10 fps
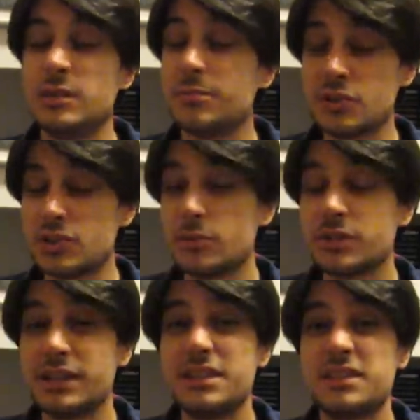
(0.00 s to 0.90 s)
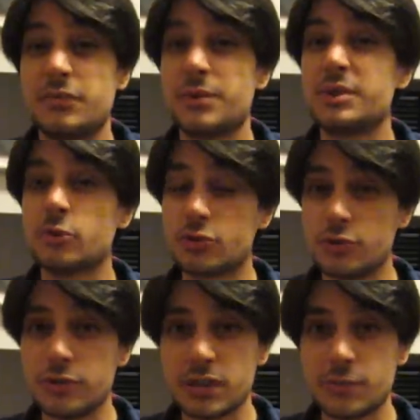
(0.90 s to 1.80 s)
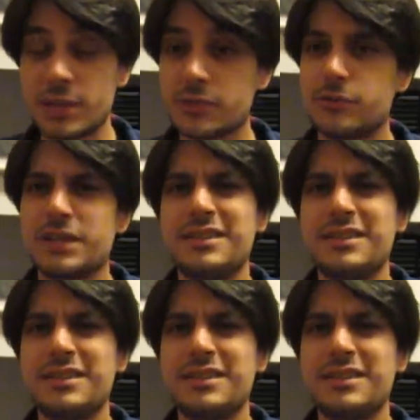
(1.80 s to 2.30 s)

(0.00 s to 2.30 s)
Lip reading: The Impossible Kid is a very nocturnal record